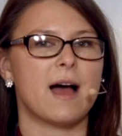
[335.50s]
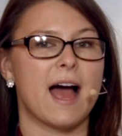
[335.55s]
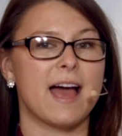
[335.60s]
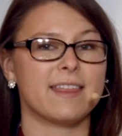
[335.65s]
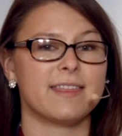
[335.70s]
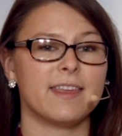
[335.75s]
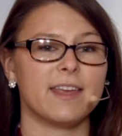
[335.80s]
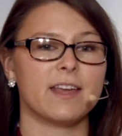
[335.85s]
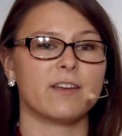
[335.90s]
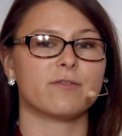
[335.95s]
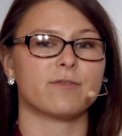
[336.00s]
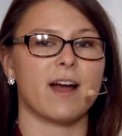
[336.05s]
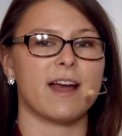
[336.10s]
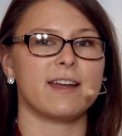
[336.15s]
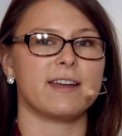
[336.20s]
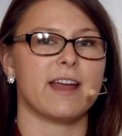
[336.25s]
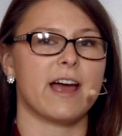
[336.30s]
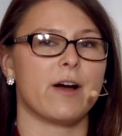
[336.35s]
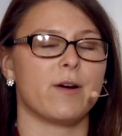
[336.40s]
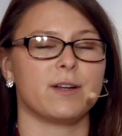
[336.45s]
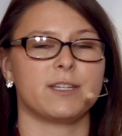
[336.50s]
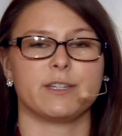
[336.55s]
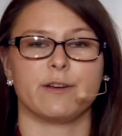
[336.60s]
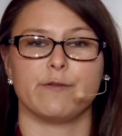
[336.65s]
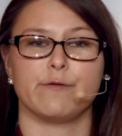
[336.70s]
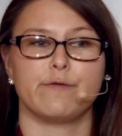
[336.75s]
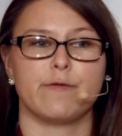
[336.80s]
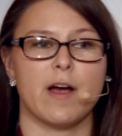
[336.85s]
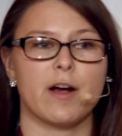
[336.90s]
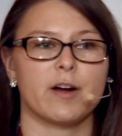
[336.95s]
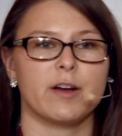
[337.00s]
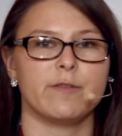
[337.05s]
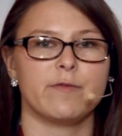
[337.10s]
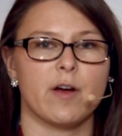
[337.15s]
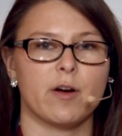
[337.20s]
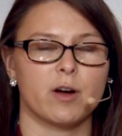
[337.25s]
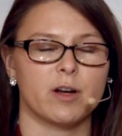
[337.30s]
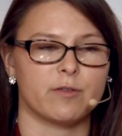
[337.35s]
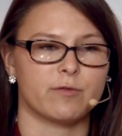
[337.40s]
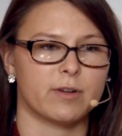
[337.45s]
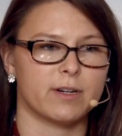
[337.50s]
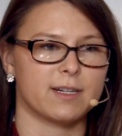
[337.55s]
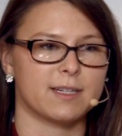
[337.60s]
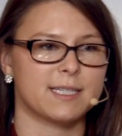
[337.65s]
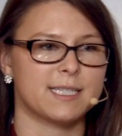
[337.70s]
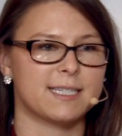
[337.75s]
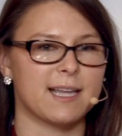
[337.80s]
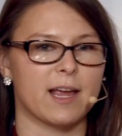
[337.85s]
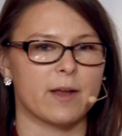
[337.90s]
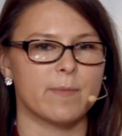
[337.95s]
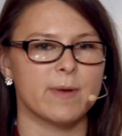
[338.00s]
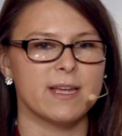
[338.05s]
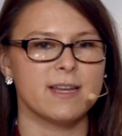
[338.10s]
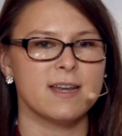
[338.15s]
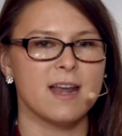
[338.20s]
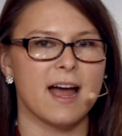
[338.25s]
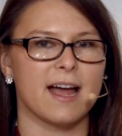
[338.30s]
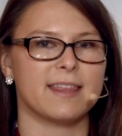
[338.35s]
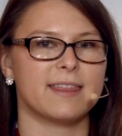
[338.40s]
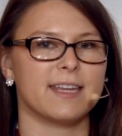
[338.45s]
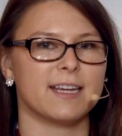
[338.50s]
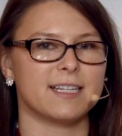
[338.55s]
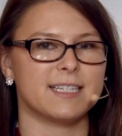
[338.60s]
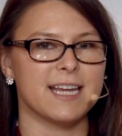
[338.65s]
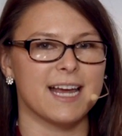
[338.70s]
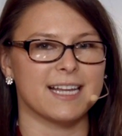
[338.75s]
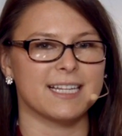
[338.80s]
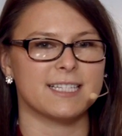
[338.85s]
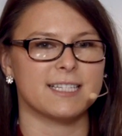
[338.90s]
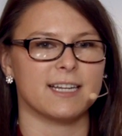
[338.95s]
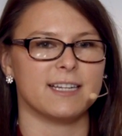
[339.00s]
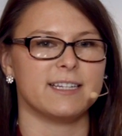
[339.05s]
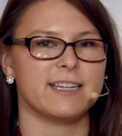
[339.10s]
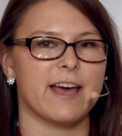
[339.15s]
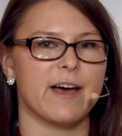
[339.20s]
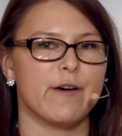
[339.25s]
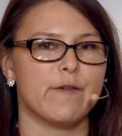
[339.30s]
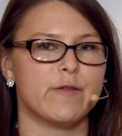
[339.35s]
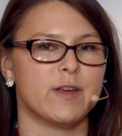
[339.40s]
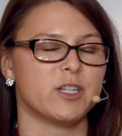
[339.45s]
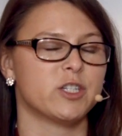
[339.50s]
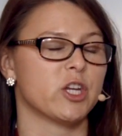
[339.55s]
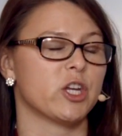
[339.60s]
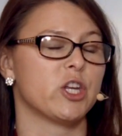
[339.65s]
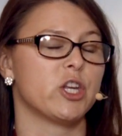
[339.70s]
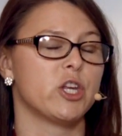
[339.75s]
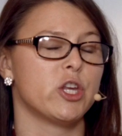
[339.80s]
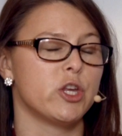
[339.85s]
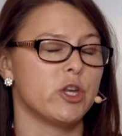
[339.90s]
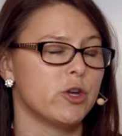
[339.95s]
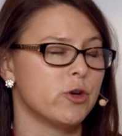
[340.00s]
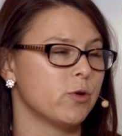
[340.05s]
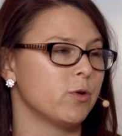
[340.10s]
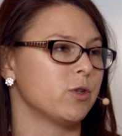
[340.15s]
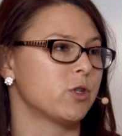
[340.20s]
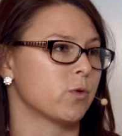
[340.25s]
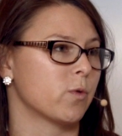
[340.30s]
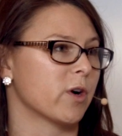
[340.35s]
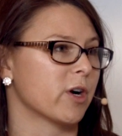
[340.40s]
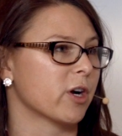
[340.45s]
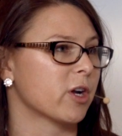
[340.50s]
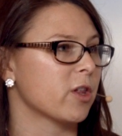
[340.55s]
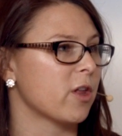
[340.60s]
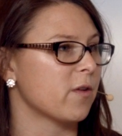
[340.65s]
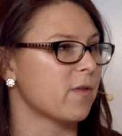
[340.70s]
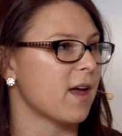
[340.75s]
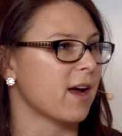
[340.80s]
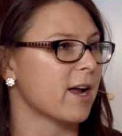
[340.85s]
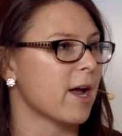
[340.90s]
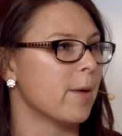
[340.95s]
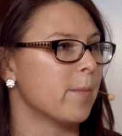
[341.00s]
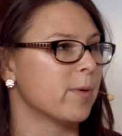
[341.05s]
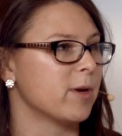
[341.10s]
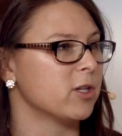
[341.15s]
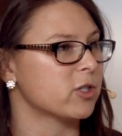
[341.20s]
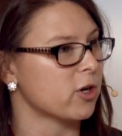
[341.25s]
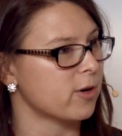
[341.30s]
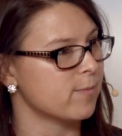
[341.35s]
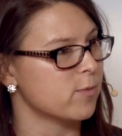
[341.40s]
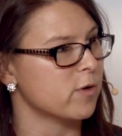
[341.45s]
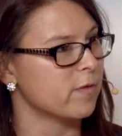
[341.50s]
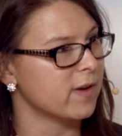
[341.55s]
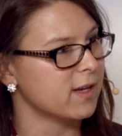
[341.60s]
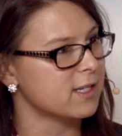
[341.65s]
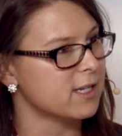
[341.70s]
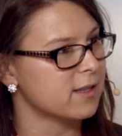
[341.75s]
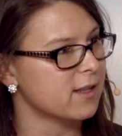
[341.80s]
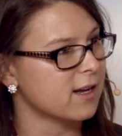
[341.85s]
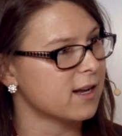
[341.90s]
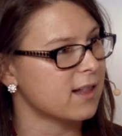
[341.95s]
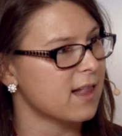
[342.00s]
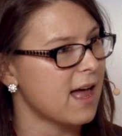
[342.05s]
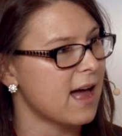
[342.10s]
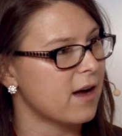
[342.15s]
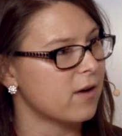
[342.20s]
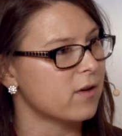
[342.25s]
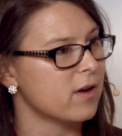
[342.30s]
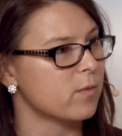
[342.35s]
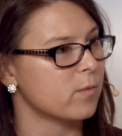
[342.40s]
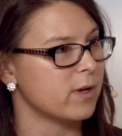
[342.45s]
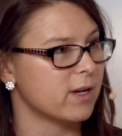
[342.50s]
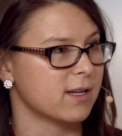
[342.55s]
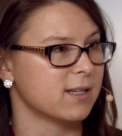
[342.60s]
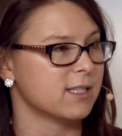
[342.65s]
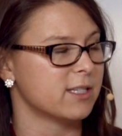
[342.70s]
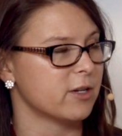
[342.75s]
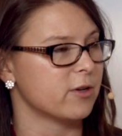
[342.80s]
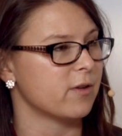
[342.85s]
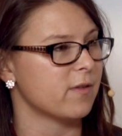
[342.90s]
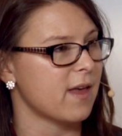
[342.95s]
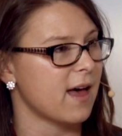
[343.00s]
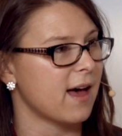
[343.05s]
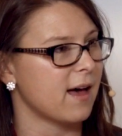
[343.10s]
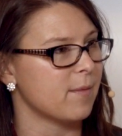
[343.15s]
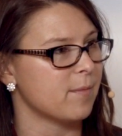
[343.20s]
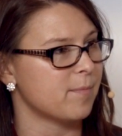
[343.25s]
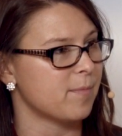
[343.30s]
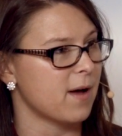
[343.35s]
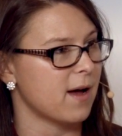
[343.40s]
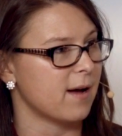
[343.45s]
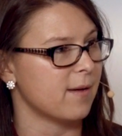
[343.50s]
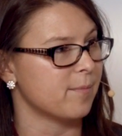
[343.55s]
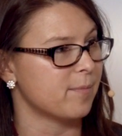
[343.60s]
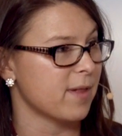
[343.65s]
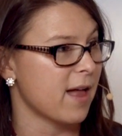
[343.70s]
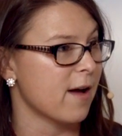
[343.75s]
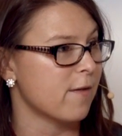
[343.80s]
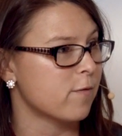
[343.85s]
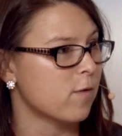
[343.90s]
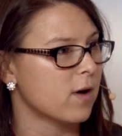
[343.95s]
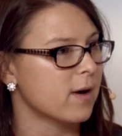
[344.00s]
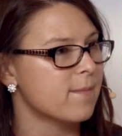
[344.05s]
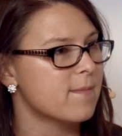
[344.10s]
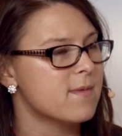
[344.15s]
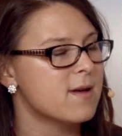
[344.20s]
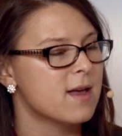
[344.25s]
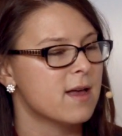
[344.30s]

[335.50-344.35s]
I think right now it's a very, very real segment. I think test and dev is a huge workload that companies are moving to the cloud and we consider that um, platform.